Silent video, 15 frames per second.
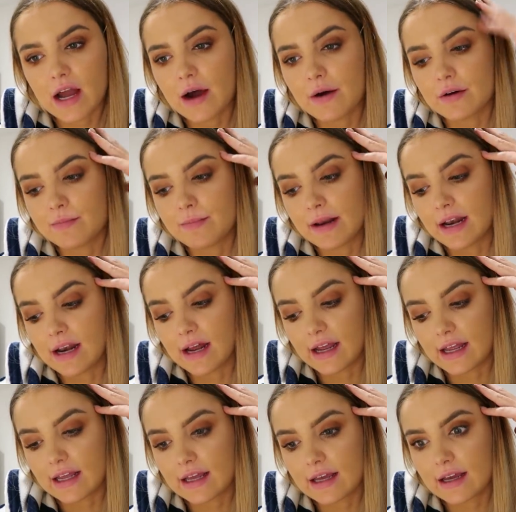I would have been
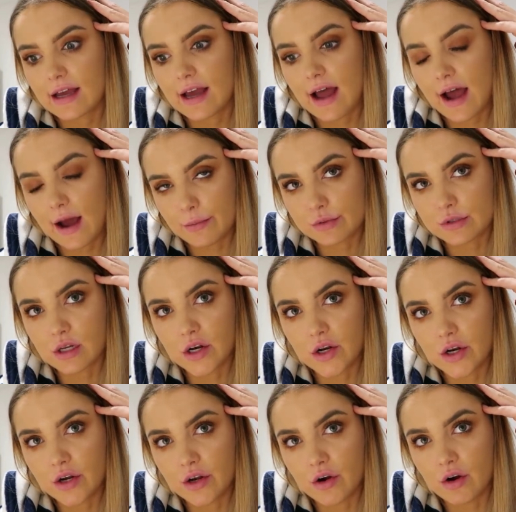like,
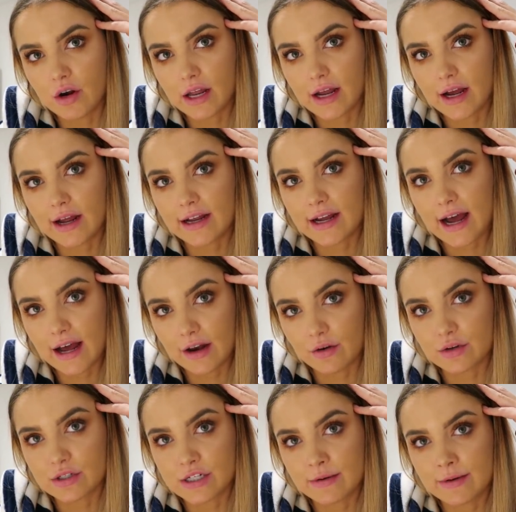absolutely not, like I
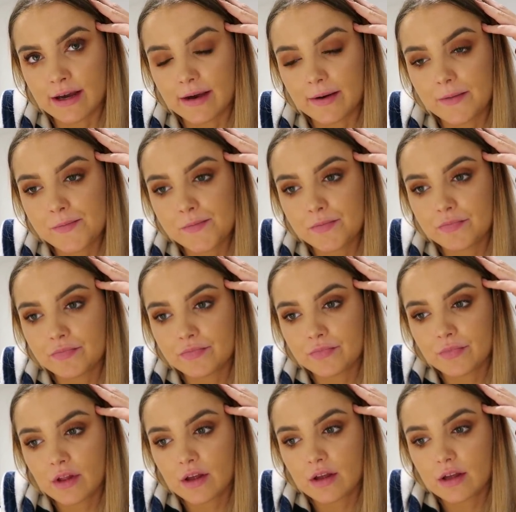cannot do it.
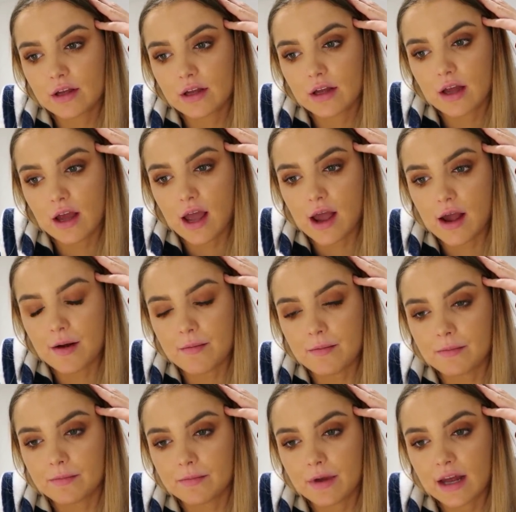
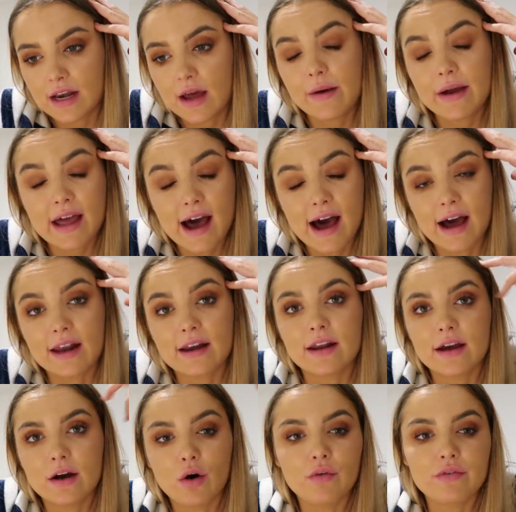And now I
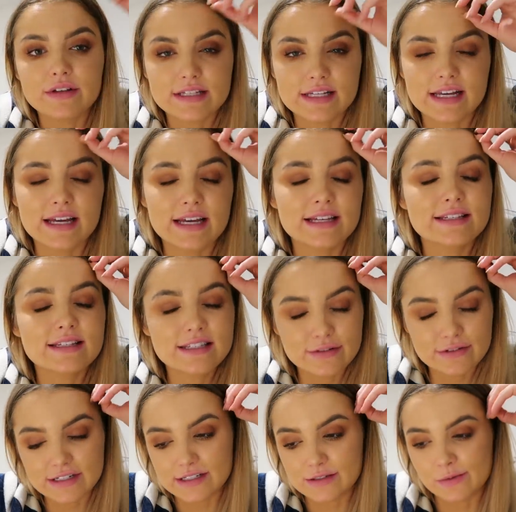can. Obviously it
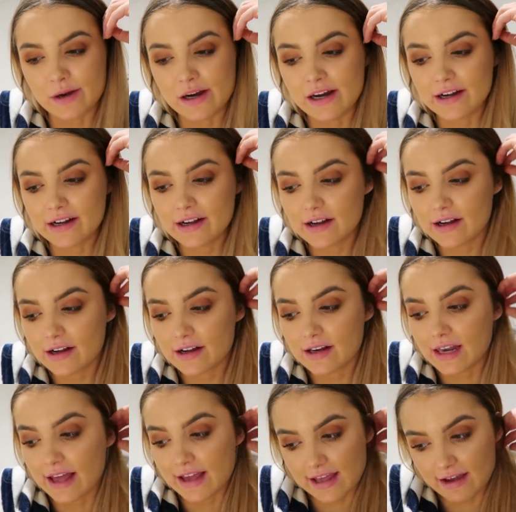still needs work,
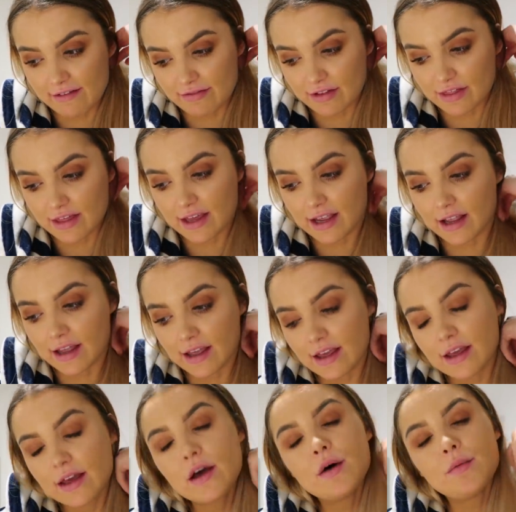like everything,
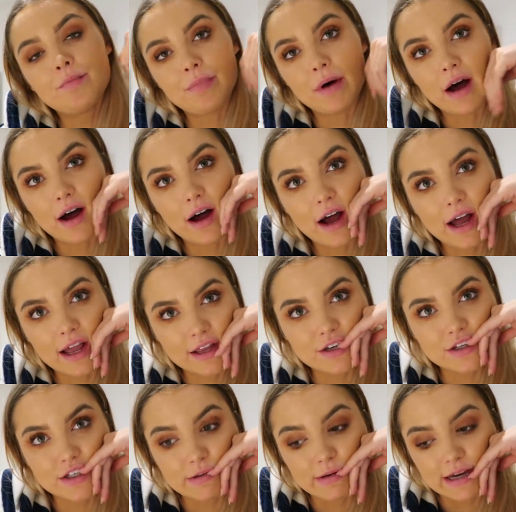but I
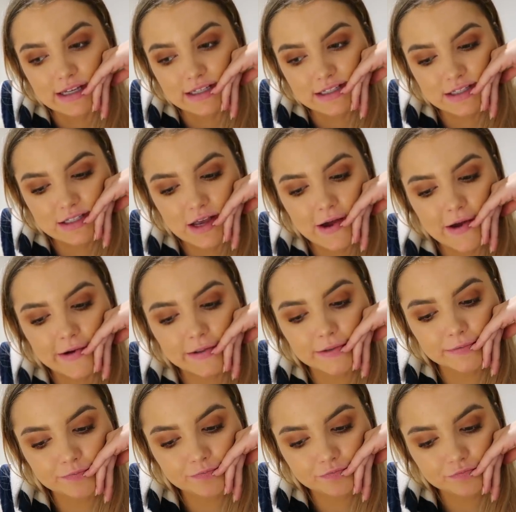can do it.
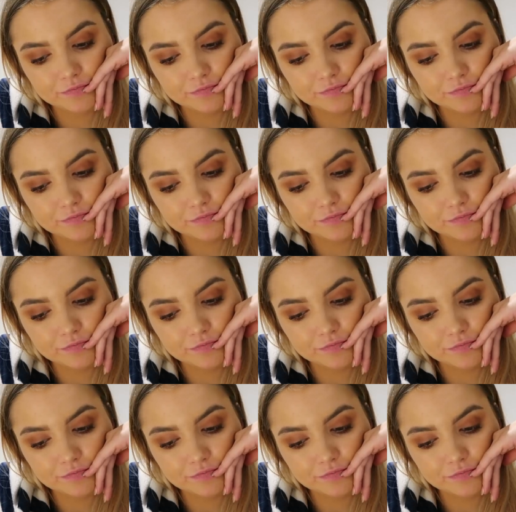So